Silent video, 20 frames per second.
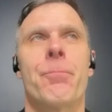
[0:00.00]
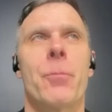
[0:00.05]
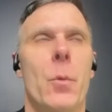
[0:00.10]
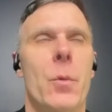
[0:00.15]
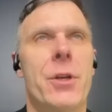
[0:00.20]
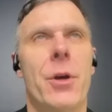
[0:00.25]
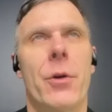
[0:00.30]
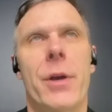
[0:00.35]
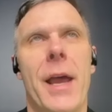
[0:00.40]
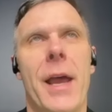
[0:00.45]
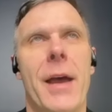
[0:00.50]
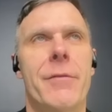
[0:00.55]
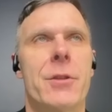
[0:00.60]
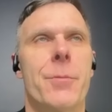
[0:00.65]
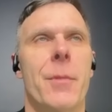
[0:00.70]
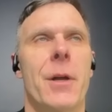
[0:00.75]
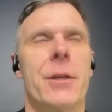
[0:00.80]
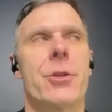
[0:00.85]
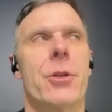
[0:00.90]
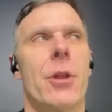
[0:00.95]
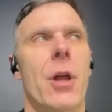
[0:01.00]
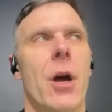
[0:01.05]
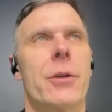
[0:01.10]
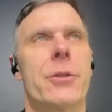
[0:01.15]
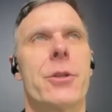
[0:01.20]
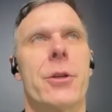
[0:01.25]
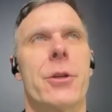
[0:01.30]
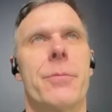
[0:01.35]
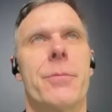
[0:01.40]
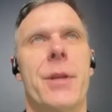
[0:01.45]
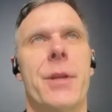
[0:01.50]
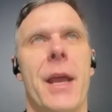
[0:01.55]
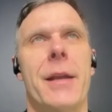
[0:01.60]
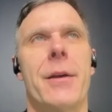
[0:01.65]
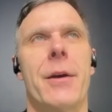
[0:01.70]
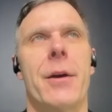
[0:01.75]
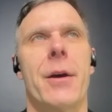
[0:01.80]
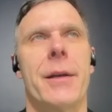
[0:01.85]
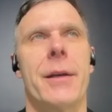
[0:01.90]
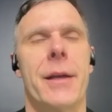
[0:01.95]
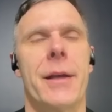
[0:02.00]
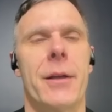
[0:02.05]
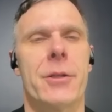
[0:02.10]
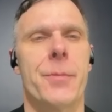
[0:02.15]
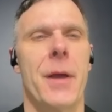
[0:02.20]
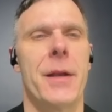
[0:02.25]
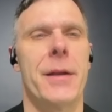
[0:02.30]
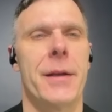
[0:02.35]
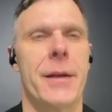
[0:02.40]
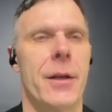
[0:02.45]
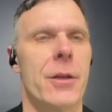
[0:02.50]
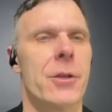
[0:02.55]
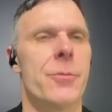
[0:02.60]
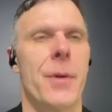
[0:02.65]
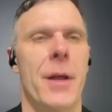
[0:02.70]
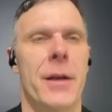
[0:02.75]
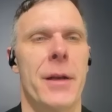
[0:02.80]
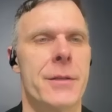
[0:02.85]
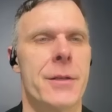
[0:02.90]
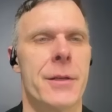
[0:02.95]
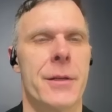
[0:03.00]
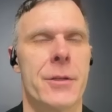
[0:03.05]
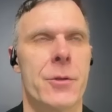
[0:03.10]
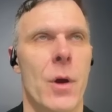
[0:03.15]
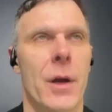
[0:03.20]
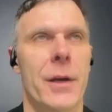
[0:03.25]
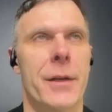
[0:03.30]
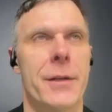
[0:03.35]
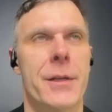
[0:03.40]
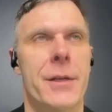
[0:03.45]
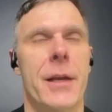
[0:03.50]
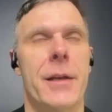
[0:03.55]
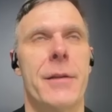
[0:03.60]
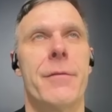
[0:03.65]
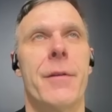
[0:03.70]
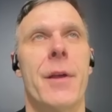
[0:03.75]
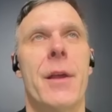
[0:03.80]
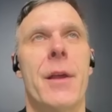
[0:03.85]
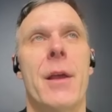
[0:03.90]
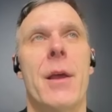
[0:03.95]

we don't have as much long-term data on Healthspan, and Healthspan isn't as quantitative.